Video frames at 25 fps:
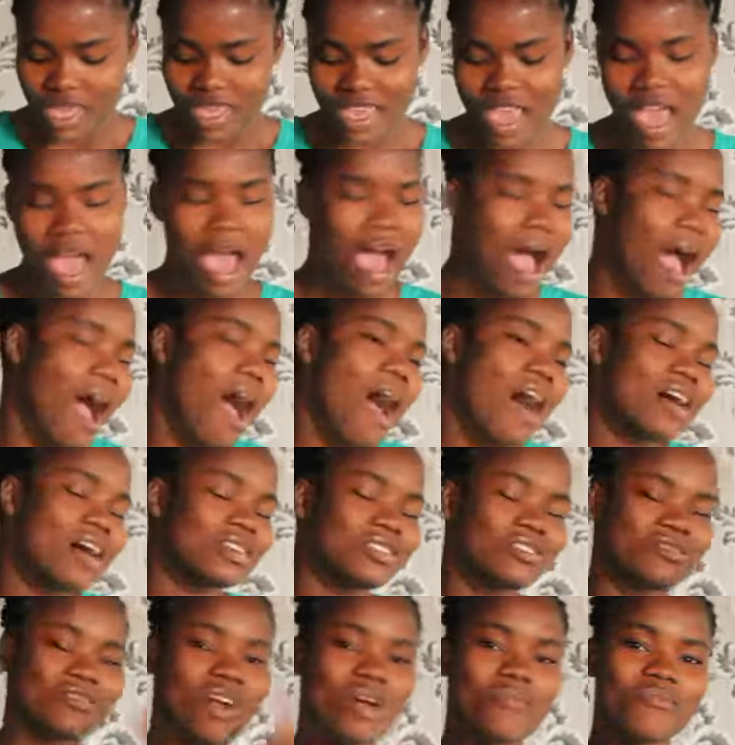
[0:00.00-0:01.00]
Yeah,
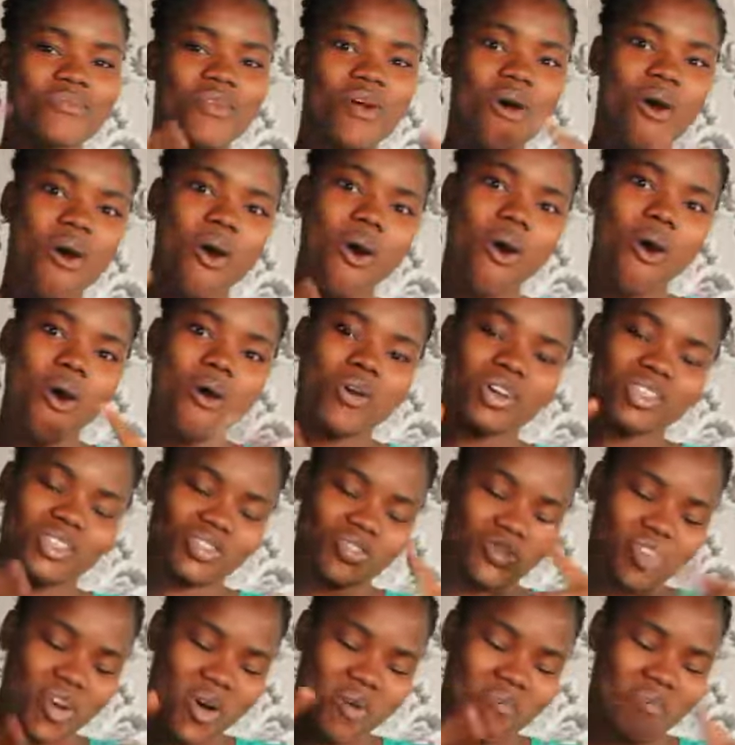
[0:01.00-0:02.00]
drum
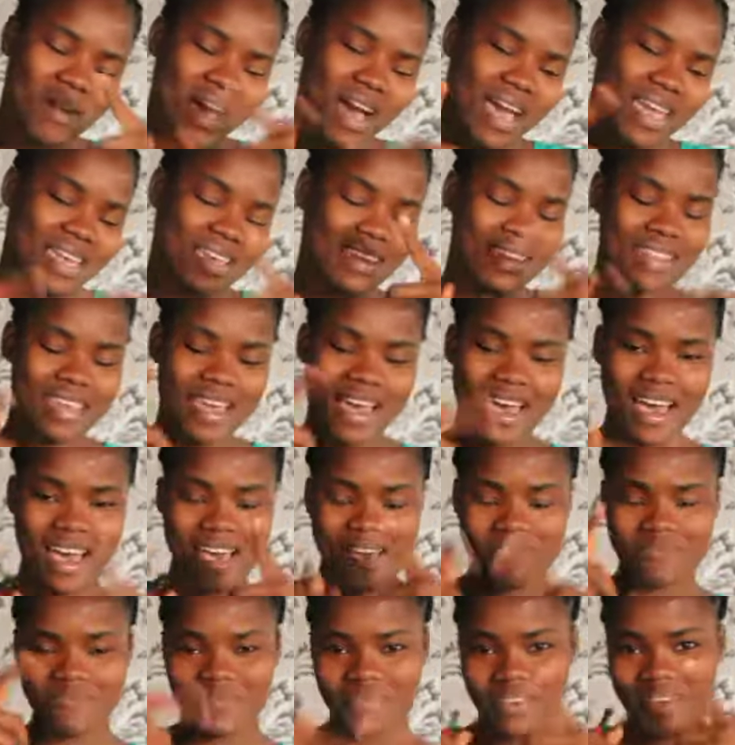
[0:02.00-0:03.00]
rolls for my
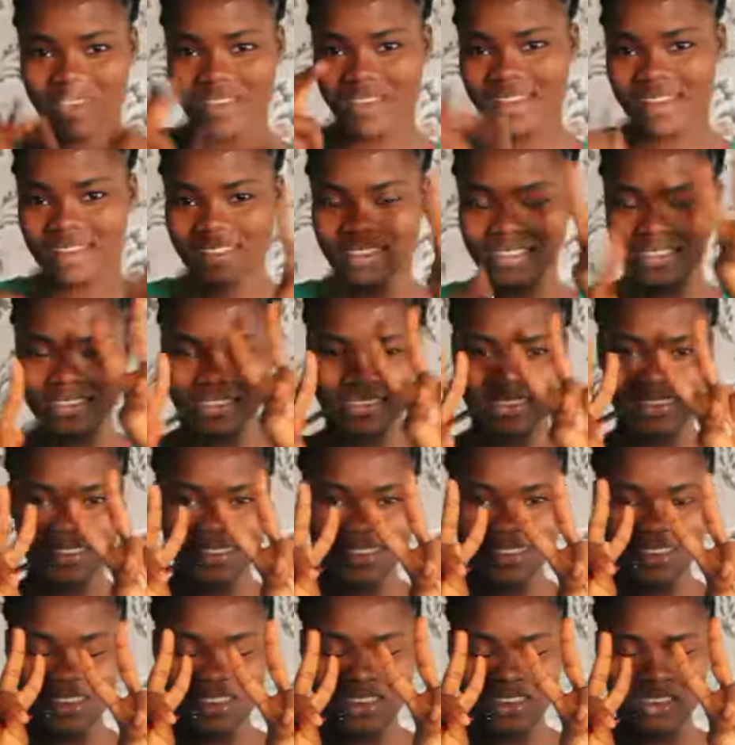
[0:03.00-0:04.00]
number
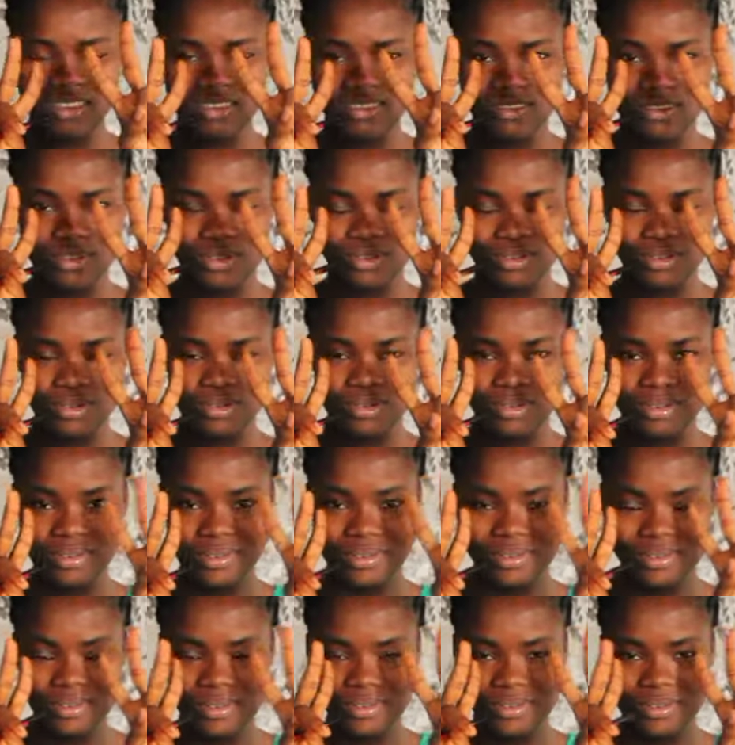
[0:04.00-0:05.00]

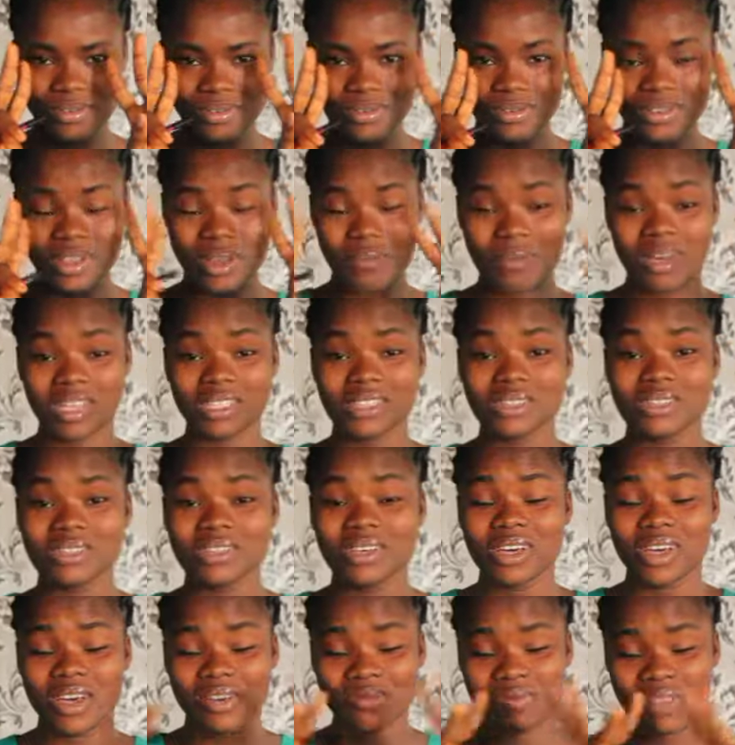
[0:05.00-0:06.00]
two. Number
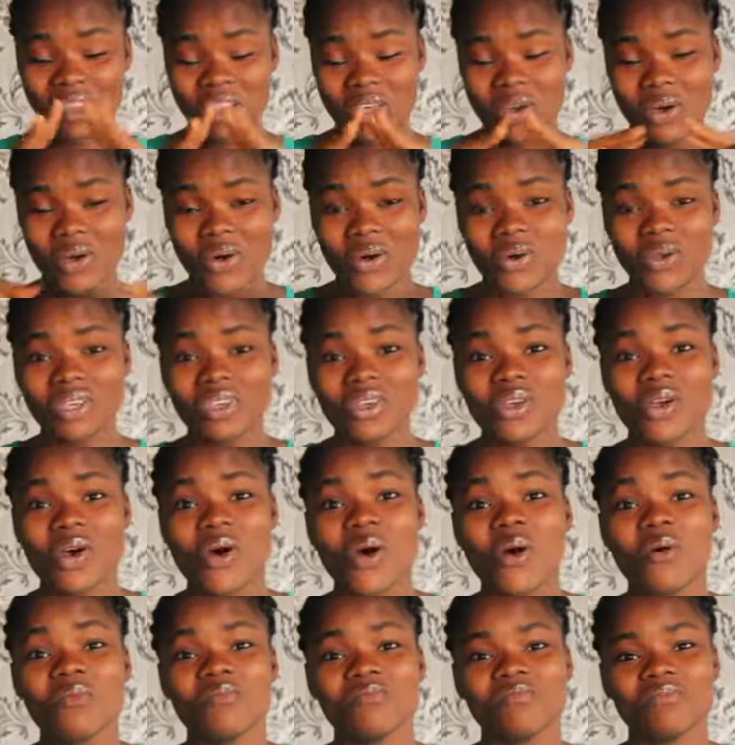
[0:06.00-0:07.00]
two, go blow
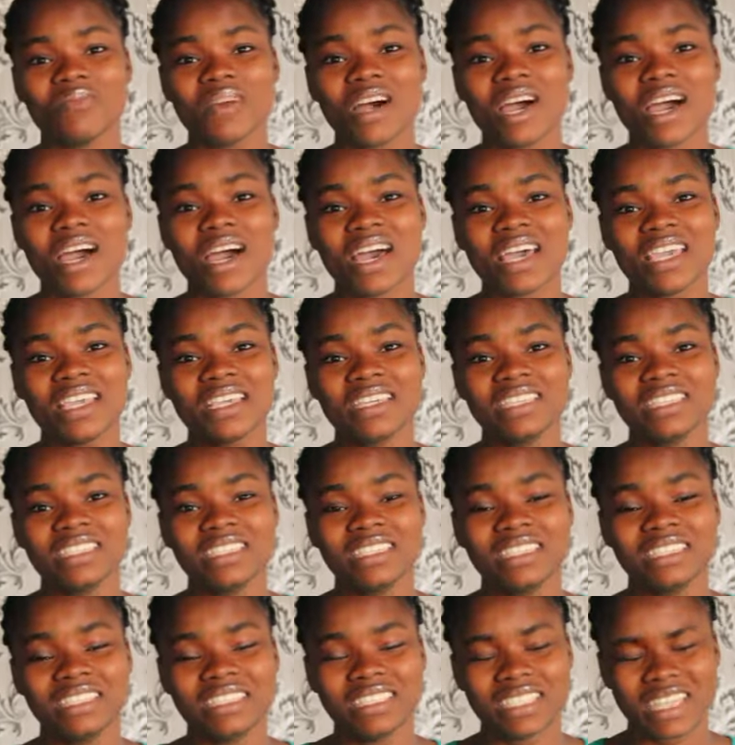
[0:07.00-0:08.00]
your
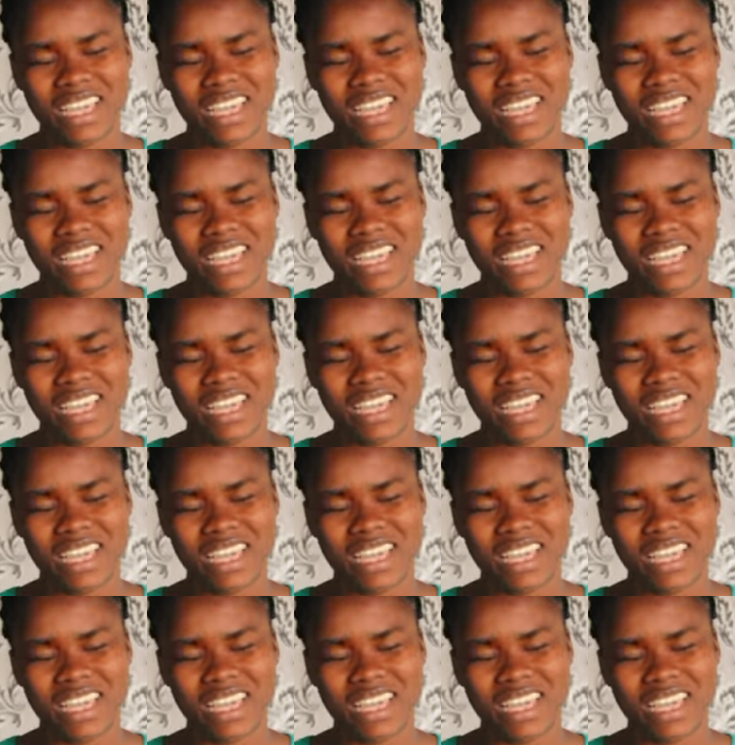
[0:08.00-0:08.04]
mind.